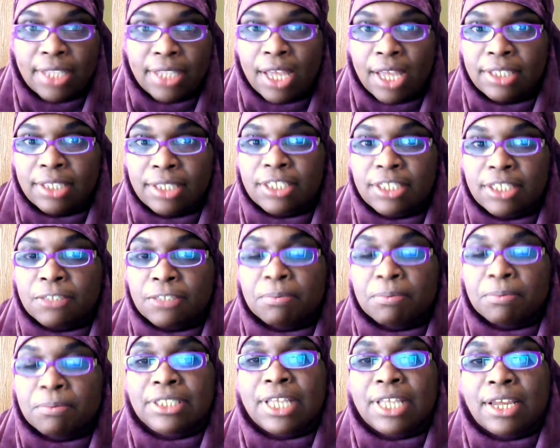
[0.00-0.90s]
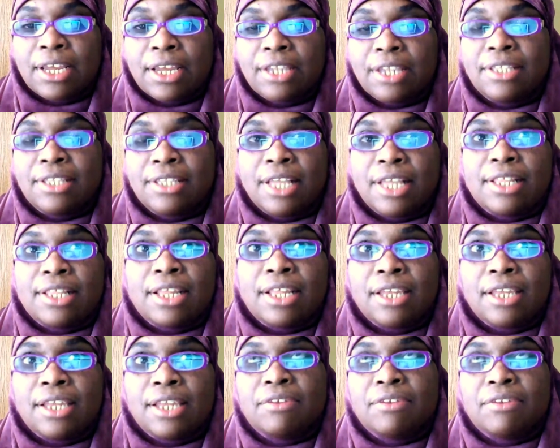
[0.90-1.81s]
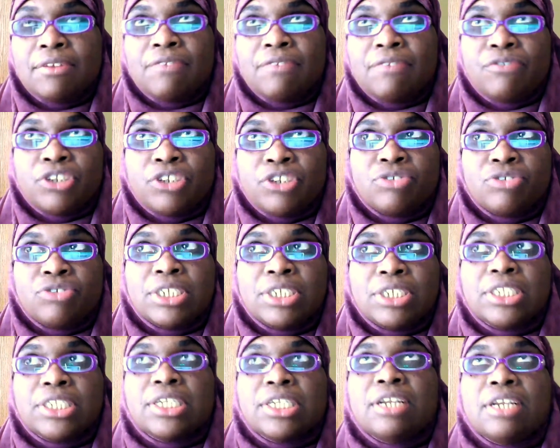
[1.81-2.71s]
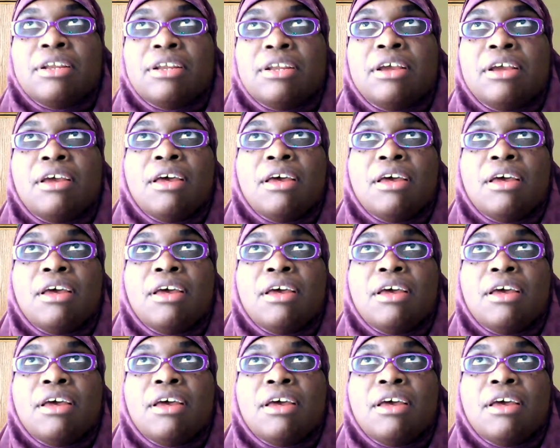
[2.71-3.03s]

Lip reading: does express that level of frustration.